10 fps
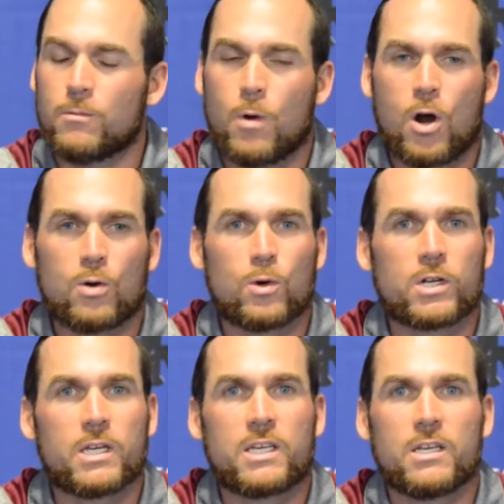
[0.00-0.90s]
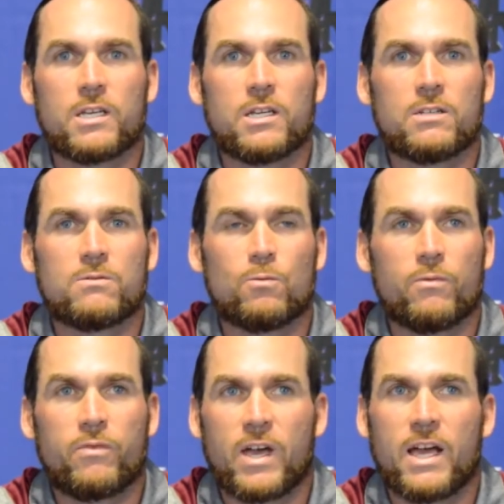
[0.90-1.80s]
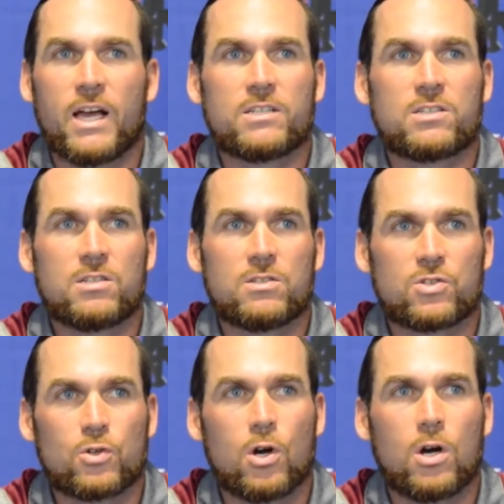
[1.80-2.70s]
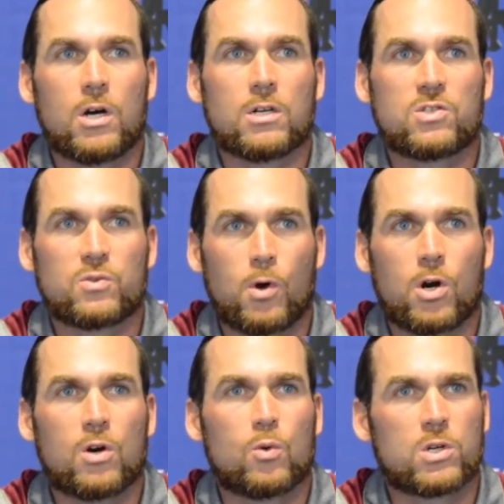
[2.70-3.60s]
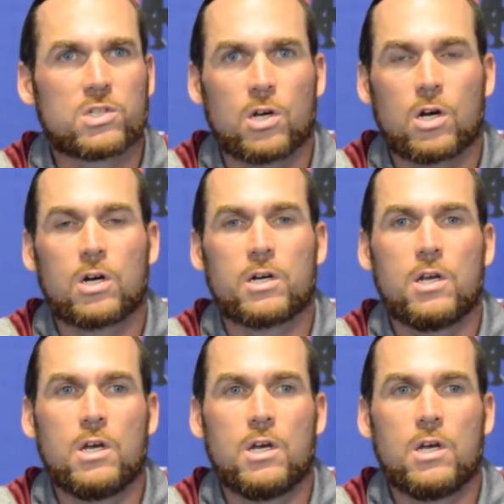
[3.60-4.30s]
hard-working kid, fast, strong, smart, works hard,